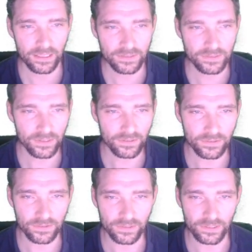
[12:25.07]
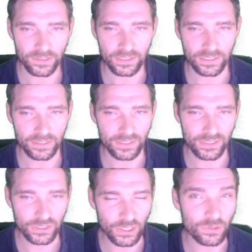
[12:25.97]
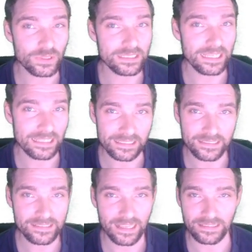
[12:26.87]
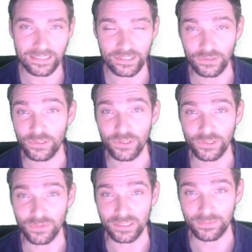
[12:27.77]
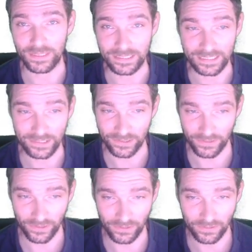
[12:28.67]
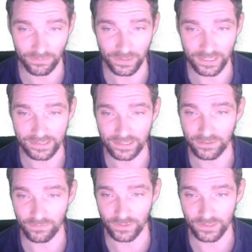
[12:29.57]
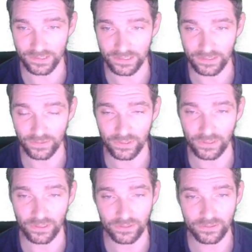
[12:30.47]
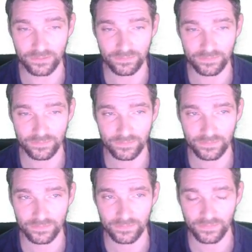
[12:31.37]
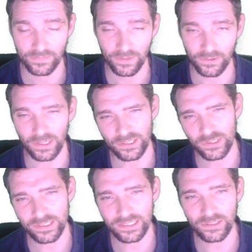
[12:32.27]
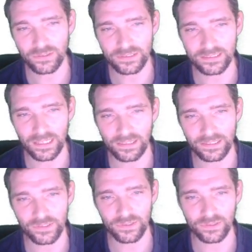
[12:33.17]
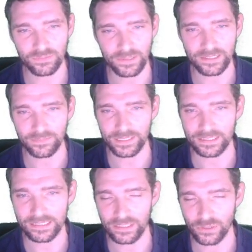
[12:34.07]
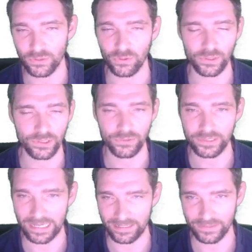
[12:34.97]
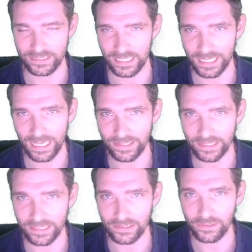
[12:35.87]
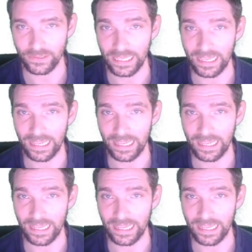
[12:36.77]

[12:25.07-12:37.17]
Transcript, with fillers: So don't take this unless you know you want to be a teacher, though, because it converts into a loan. Or I should say, don't unless you plan on being a teacher, or you would have to take out that loan,